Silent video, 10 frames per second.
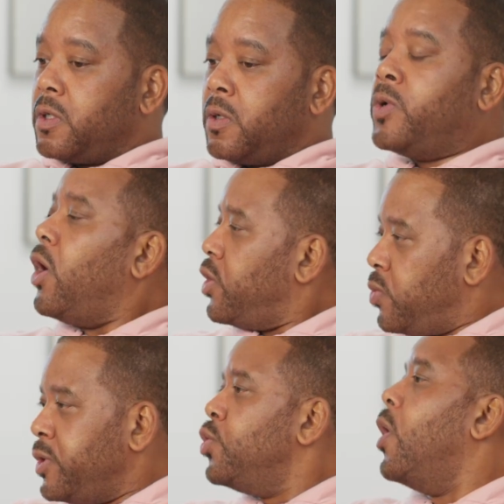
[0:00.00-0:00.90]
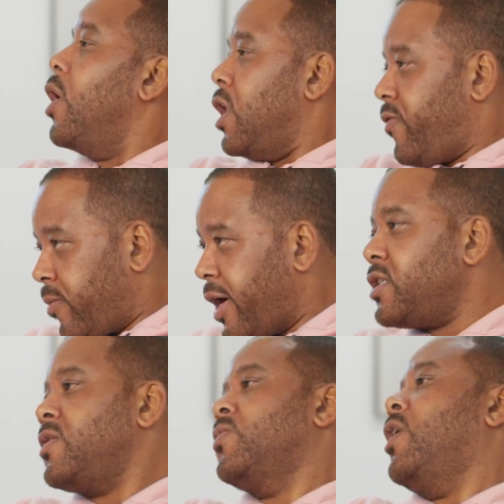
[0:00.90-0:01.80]
we do all of them,
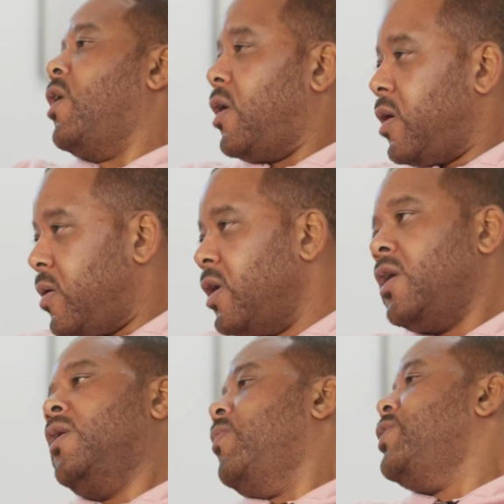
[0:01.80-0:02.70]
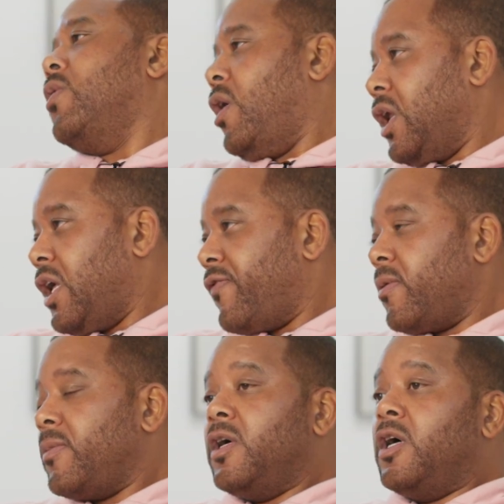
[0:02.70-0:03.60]
right? So we do all of
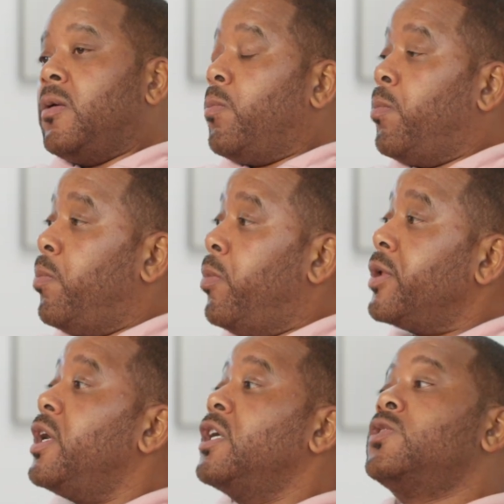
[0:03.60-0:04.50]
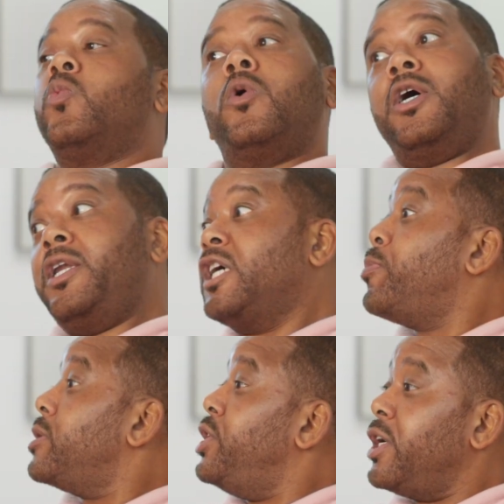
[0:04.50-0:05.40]
them. But there's one that's
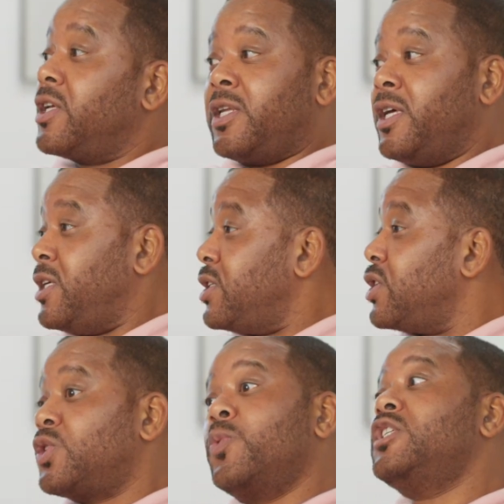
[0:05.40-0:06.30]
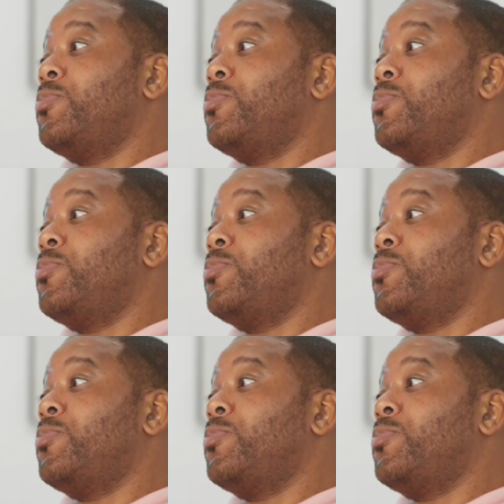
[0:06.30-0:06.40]
particular. There's a sweet